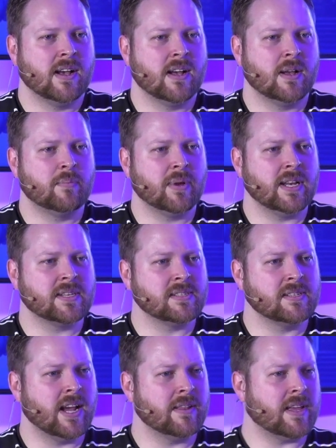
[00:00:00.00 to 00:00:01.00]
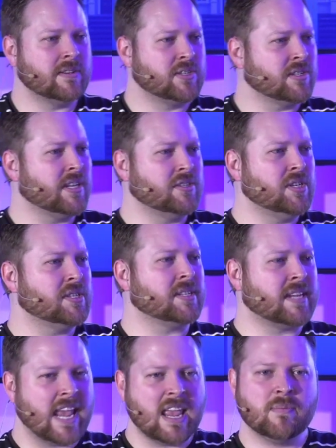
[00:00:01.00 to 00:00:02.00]
But it's not that just that
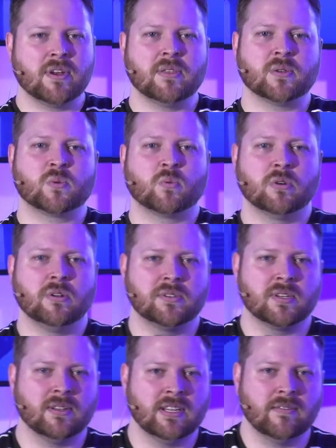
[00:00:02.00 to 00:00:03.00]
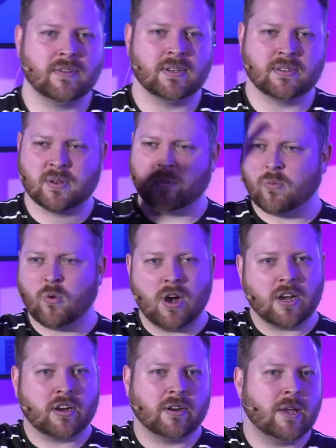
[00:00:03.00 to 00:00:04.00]
Jesus came into this world to live and to
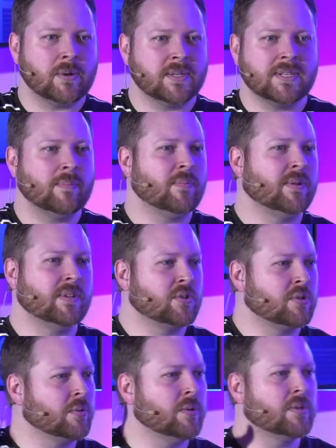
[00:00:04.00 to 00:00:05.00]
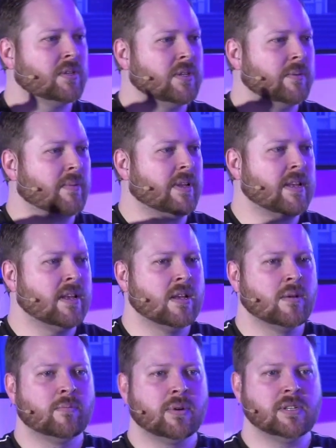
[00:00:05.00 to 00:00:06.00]
walk around a temple in Jerusalem,
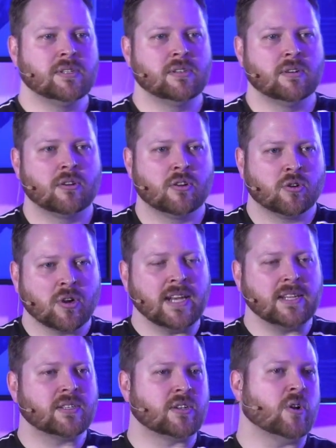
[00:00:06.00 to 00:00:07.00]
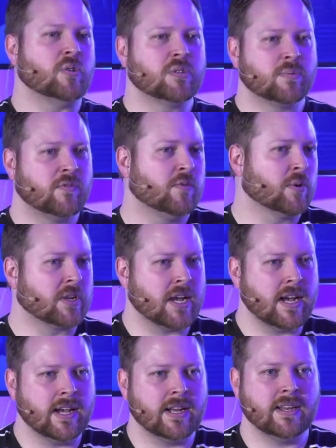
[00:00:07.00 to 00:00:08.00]
but Christ goes before
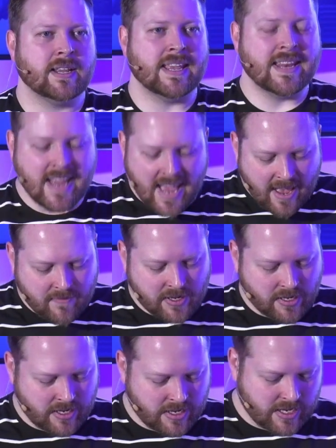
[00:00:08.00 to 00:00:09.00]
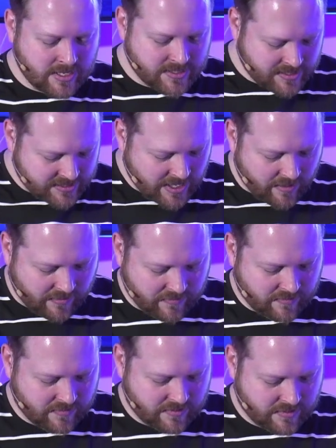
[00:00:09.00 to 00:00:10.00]
God in heaven
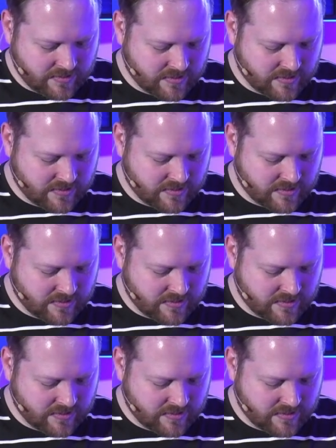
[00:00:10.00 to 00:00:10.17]
itself.